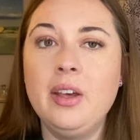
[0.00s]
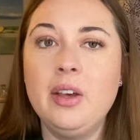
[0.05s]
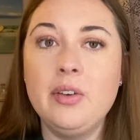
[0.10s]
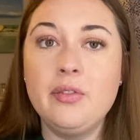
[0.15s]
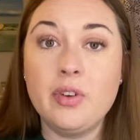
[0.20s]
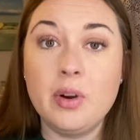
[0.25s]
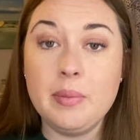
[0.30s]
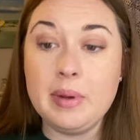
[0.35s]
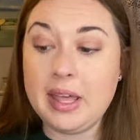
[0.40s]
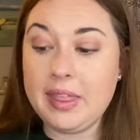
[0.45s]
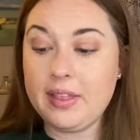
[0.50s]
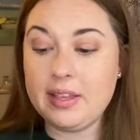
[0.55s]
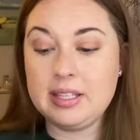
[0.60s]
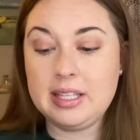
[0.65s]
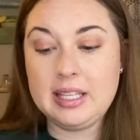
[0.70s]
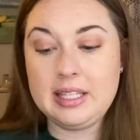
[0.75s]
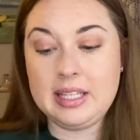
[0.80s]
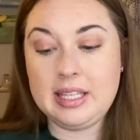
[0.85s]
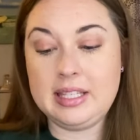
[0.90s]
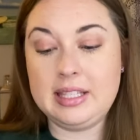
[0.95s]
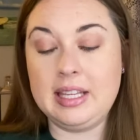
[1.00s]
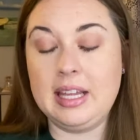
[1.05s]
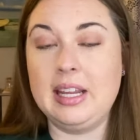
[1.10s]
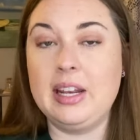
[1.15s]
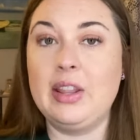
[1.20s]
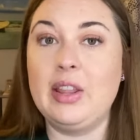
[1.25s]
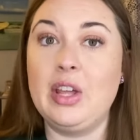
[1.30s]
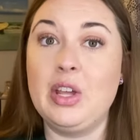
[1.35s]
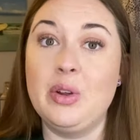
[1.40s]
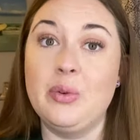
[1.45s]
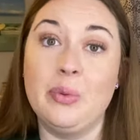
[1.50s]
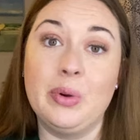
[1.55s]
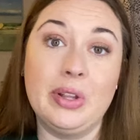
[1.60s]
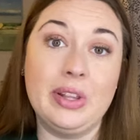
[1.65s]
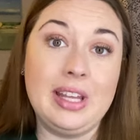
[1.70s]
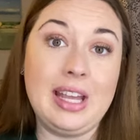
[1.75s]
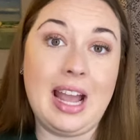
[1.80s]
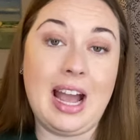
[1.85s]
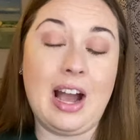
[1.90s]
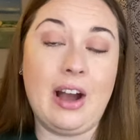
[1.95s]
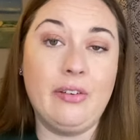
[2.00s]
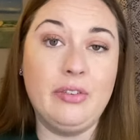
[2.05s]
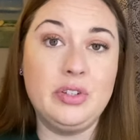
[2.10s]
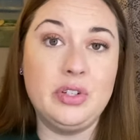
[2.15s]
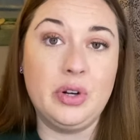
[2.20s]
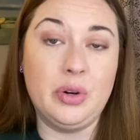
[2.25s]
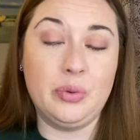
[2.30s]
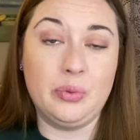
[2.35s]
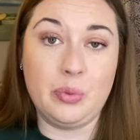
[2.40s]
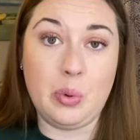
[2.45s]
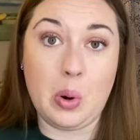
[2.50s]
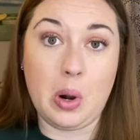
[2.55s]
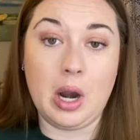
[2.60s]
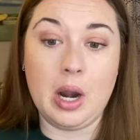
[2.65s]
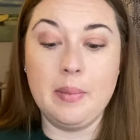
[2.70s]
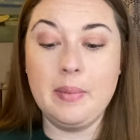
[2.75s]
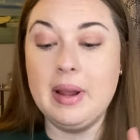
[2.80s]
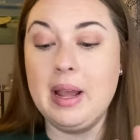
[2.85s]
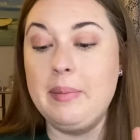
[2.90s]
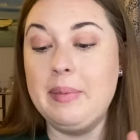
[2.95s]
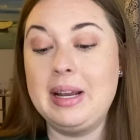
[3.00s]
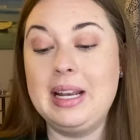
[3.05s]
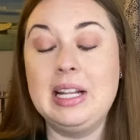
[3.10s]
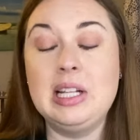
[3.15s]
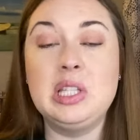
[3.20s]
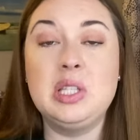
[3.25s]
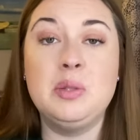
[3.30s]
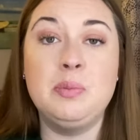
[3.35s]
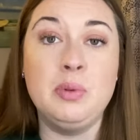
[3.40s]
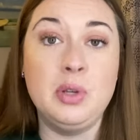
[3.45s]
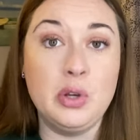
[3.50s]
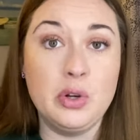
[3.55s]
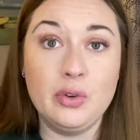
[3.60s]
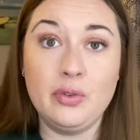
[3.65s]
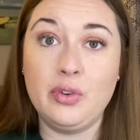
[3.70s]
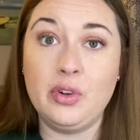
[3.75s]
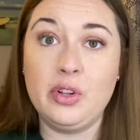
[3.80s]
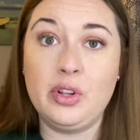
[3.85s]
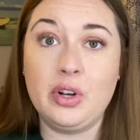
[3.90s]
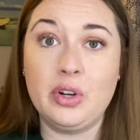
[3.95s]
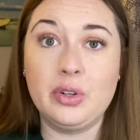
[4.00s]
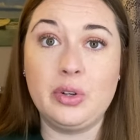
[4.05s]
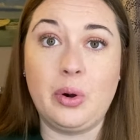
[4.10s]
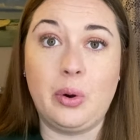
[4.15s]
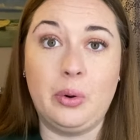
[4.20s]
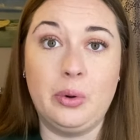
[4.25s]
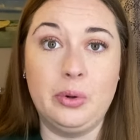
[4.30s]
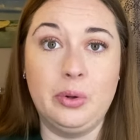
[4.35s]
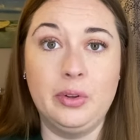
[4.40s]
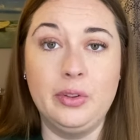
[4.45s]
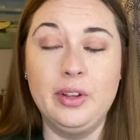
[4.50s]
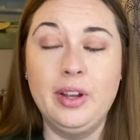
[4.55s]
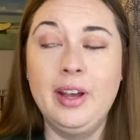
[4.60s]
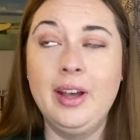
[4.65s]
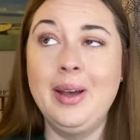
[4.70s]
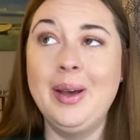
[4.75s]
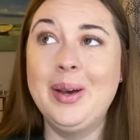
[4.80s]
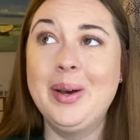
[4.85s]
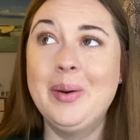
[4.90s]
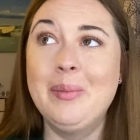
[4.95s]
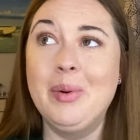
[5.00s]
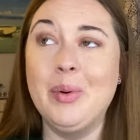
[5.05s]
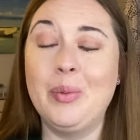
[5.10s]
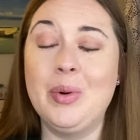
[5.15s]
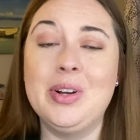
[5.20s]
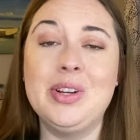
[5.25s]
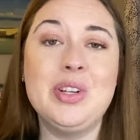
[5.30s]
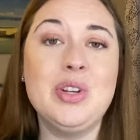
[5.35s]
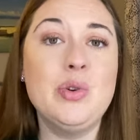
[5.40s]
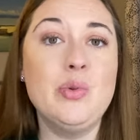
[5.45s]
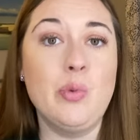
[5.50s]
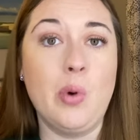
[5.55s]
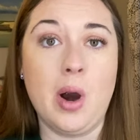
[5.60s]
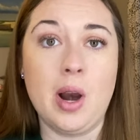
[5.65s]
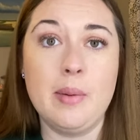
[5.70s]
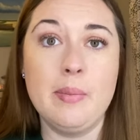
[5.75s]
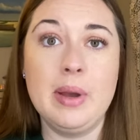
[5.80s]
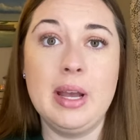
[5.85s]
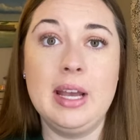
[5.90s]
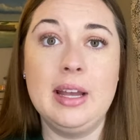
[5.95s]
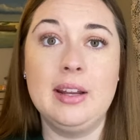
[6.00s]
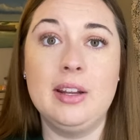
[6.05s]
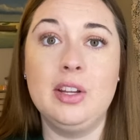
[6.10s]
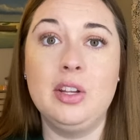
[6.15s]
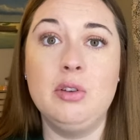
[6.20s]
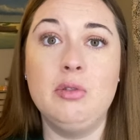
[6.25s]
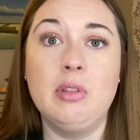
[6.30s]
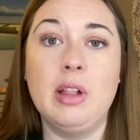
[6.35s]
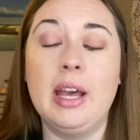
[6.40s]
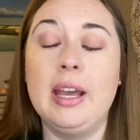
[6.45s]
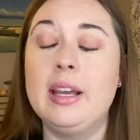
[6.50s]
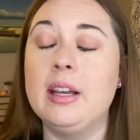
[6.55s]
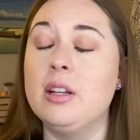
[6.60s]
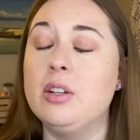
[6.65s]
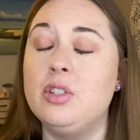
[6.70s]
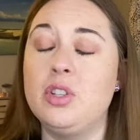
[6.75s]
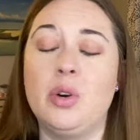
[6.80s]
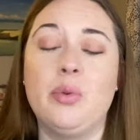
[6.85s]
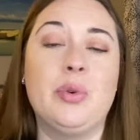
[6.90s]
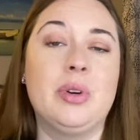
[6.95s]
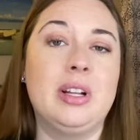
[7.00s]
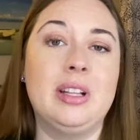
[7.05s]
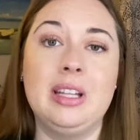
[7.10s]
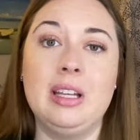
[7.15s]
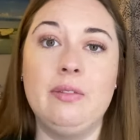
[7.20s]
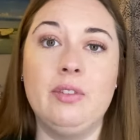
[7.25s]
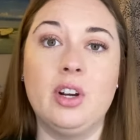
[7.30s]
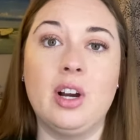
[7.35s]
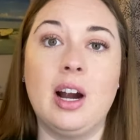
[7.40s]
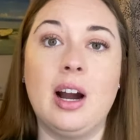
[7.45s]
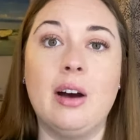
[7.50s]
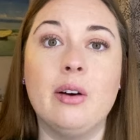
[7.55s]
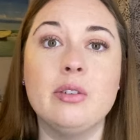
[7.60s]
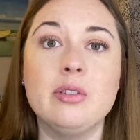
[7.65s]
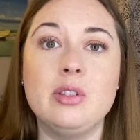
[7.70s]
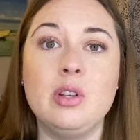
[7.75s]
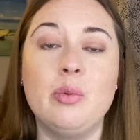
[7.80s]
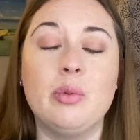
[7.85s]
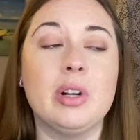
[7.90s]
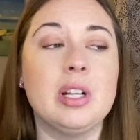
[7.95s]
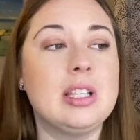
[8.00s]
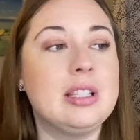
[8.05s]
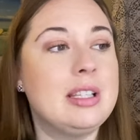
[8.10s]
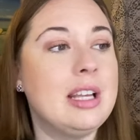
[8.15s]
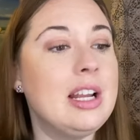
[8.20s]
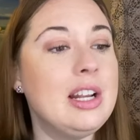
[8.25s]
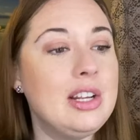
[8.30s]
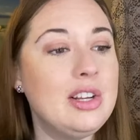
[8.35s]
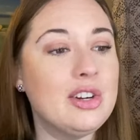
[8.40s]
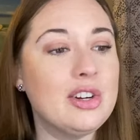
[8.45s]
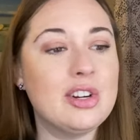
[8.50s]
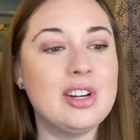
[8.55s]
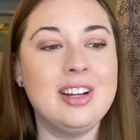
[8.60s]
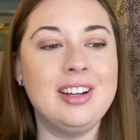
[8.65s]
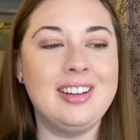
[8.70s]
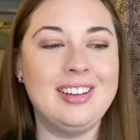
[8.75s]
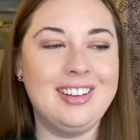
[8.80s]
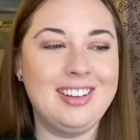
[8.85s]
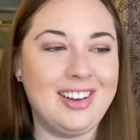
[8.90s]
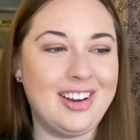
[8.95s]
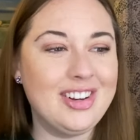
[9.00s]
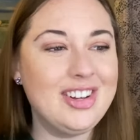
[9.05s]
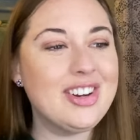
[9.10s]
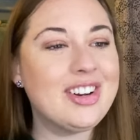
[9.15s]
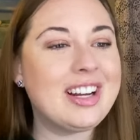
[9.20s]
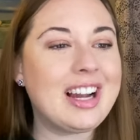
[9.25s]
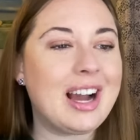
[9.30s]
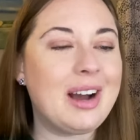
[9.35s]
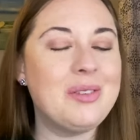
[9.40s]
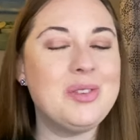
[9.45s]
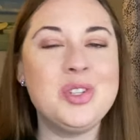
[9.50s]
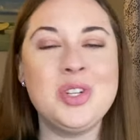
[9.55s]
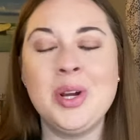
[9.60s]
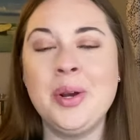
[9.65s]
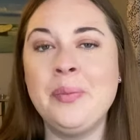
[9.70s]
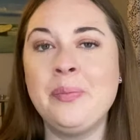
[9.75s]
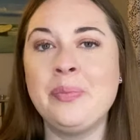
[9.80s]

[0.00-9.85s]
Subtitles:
For me, this is a scent that you really have to warm. I mean, it's beautiful on cold, but when you warm it, you like don't want to leave your house. You want to sit in your on your couch,